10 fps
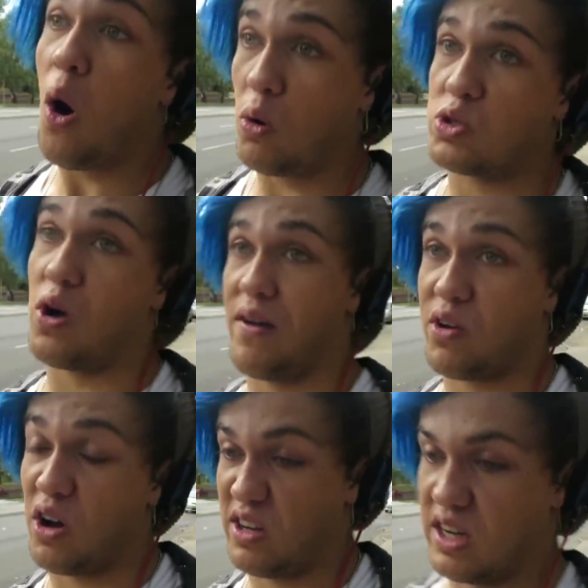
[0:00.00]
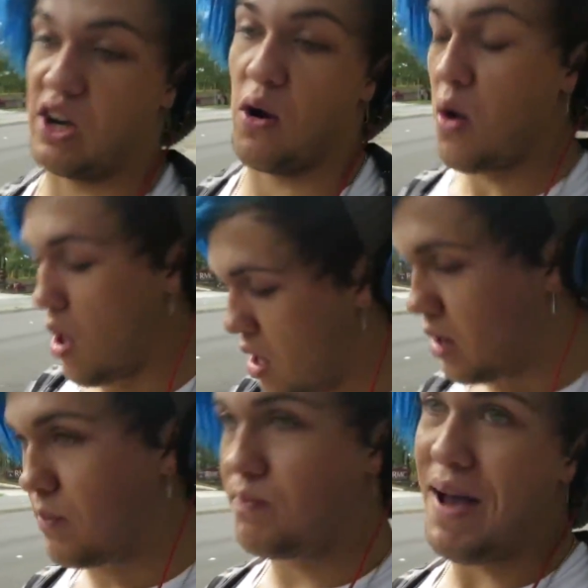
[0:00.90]
Also, I've got, you know,
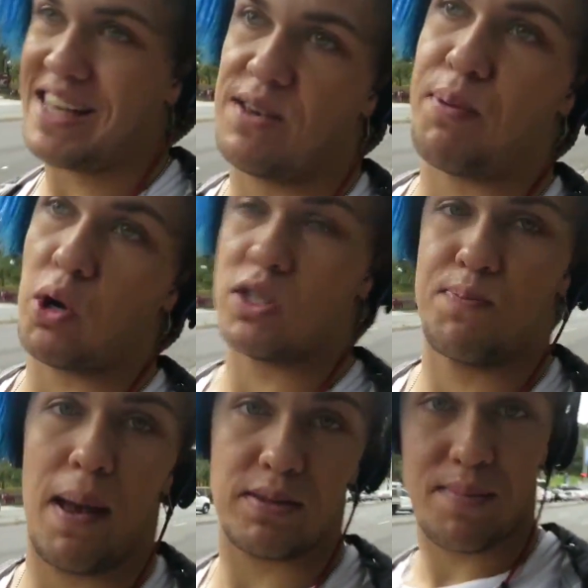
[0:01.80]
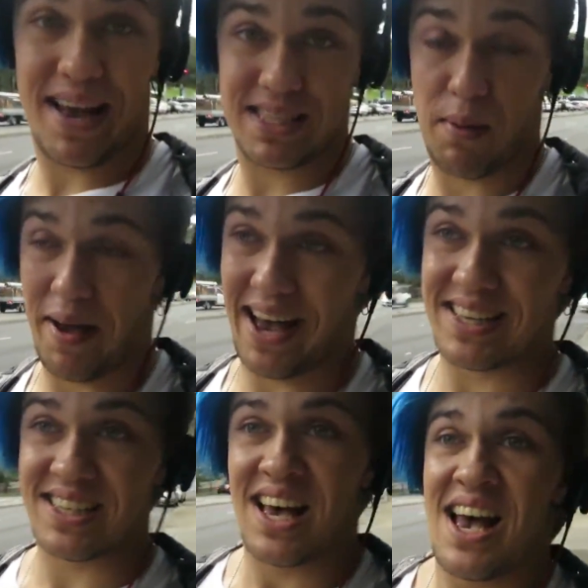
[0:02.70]
massive bottles of Pepsi Max in my
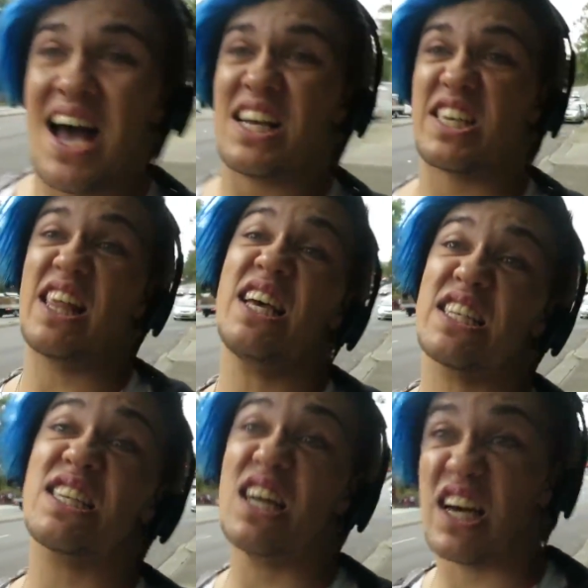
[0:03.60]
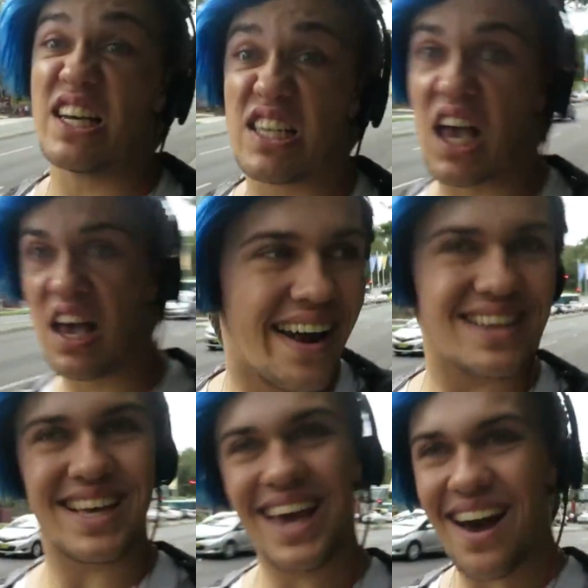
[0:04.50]
bags. So that's nice. And
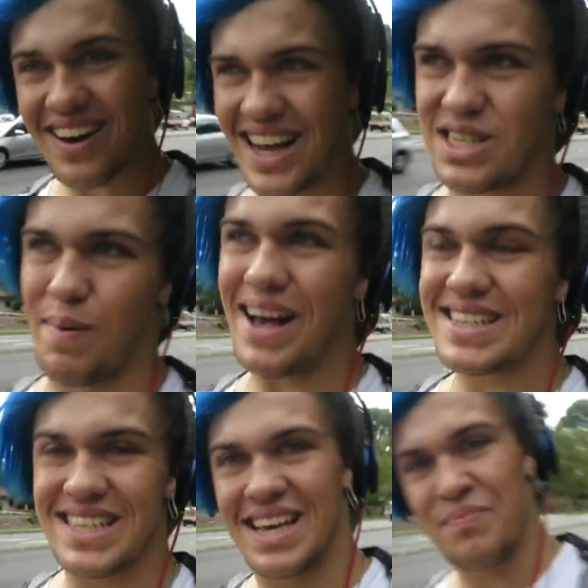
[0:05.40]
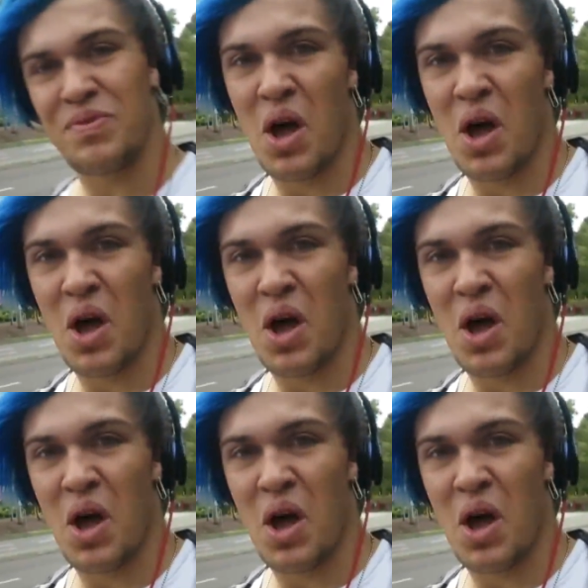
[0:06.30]
I was like, yeah, I'll catch a bus.